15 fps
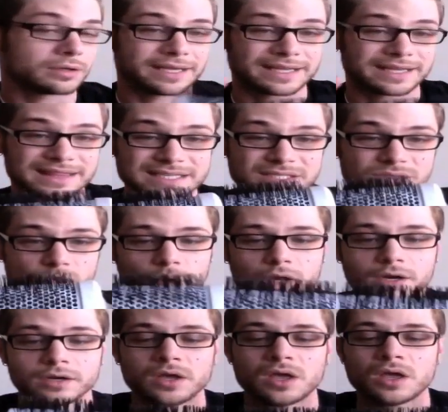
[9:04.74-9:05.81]
like this
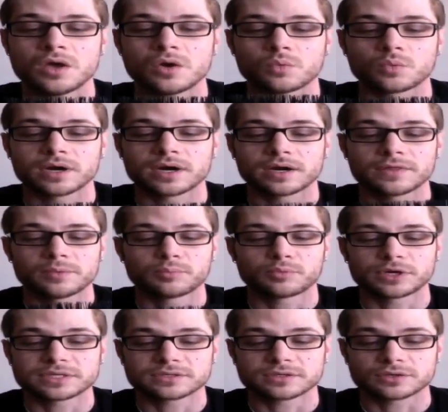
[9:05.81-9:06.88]
one, where the
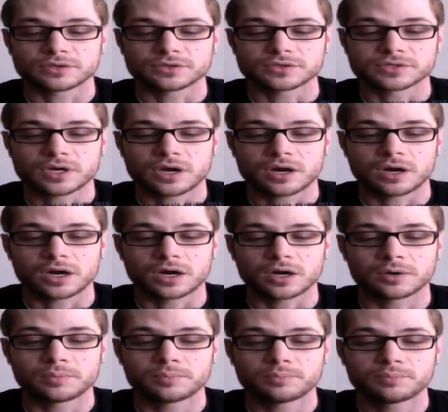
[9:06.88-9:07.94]
bristles
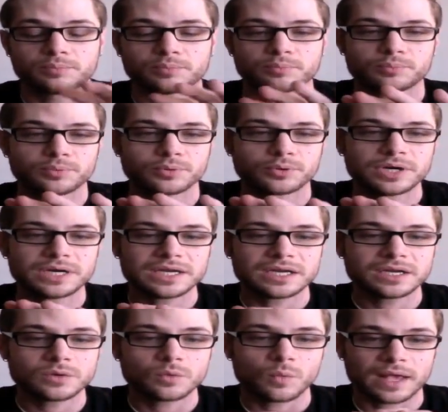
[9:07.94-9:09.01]
are
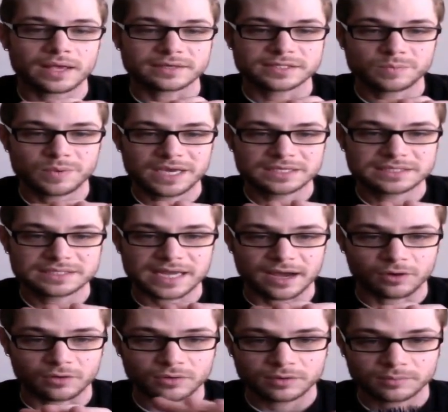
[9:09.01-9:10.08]
pretty well spaced
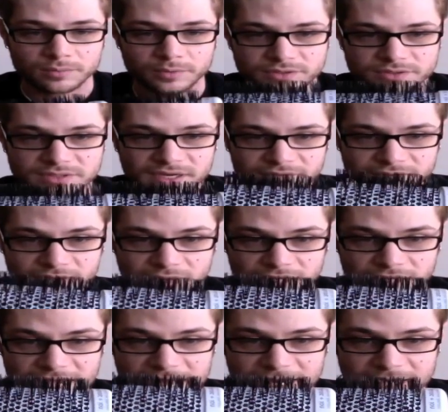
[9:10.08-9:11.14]
out. There's
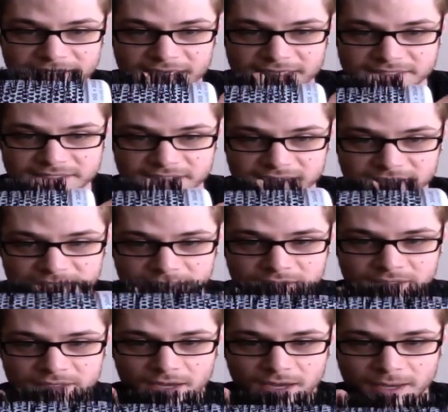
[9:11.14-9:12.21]
definitely high density,
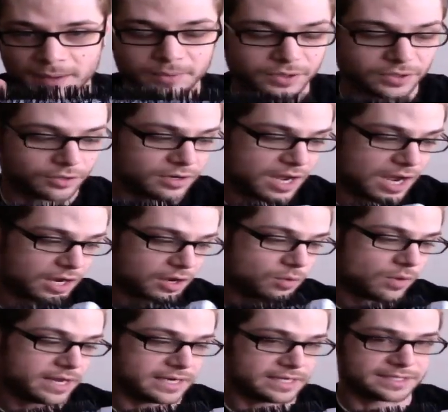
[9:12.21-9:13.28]
but they're not
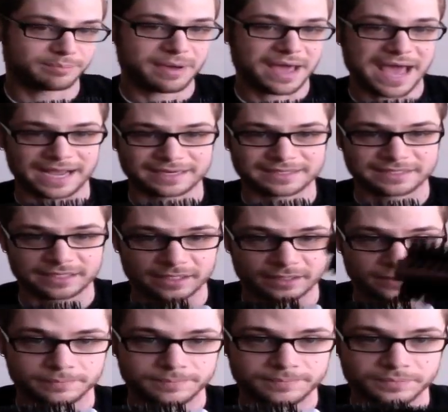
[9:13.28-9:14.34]
quite as packed
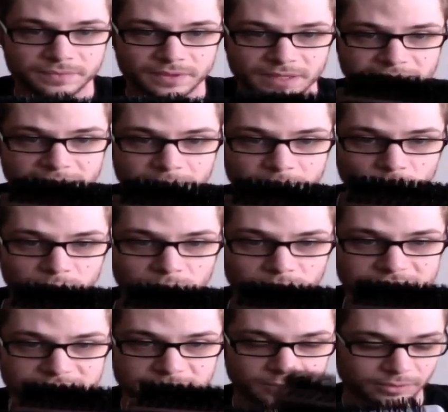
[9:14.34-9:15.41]
in like a Boar
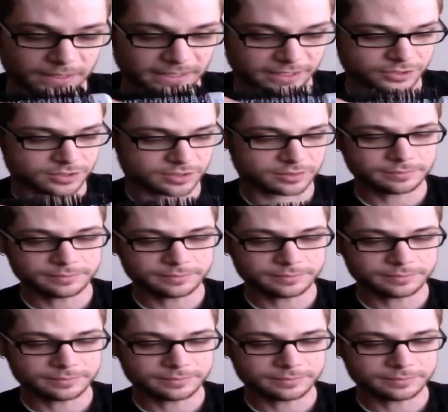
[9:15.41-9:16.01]
Bristle brush.